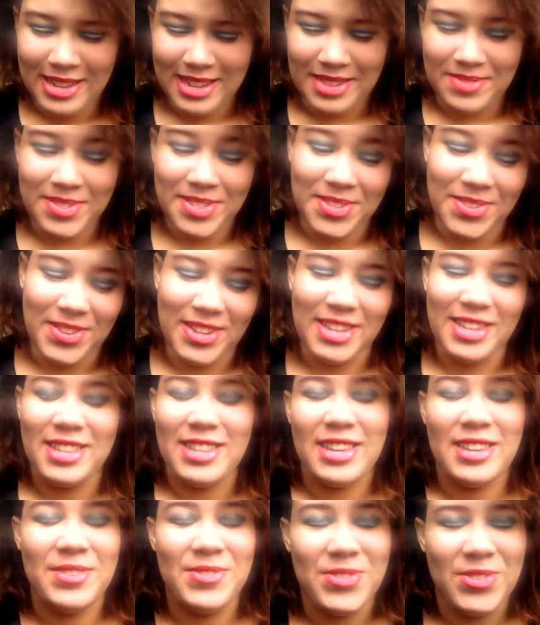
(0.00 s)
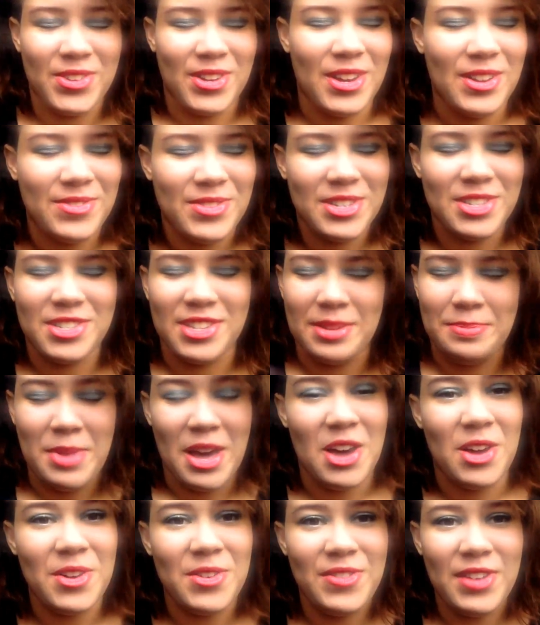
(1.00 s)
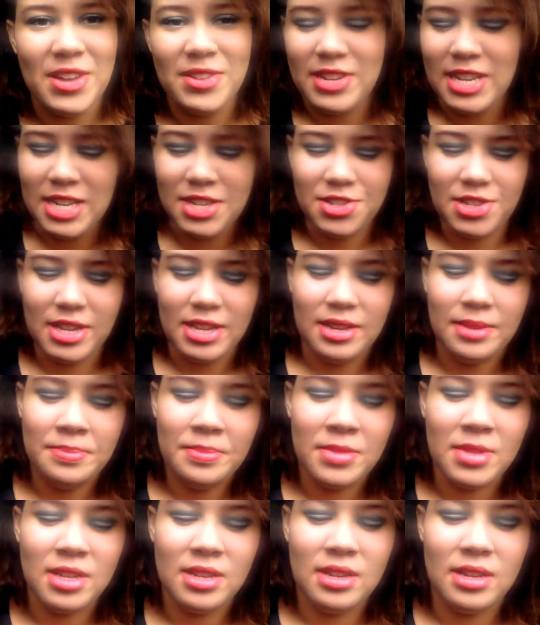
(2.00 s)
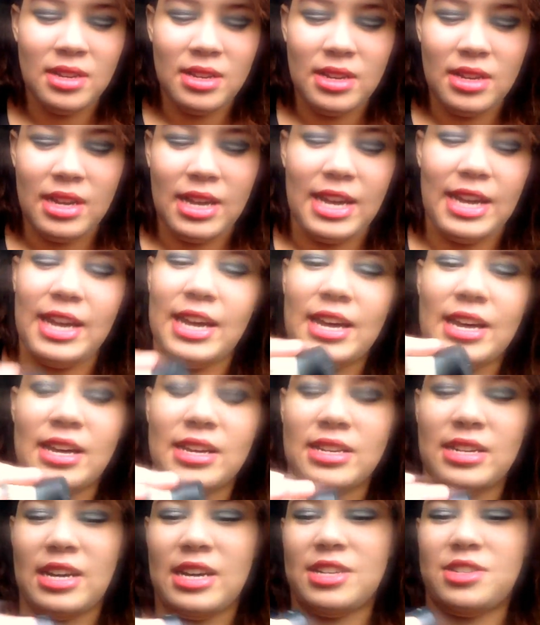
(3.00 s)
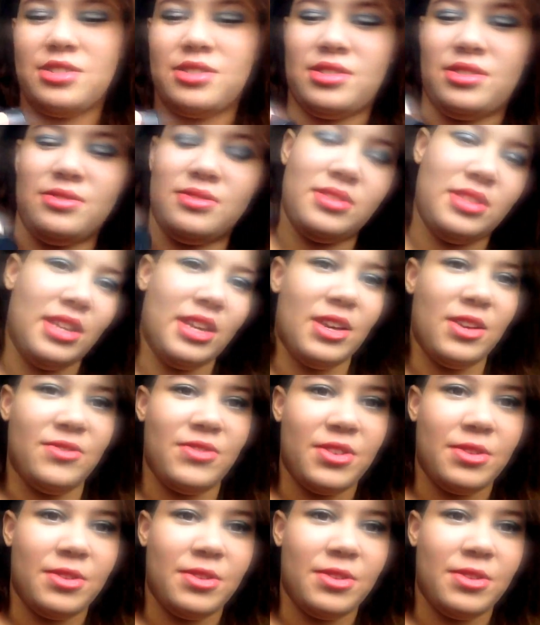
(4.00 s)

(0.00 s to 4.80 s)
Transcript: Amazonian Clay Full Coverage Powder Foundation. And I just used the e.l.f.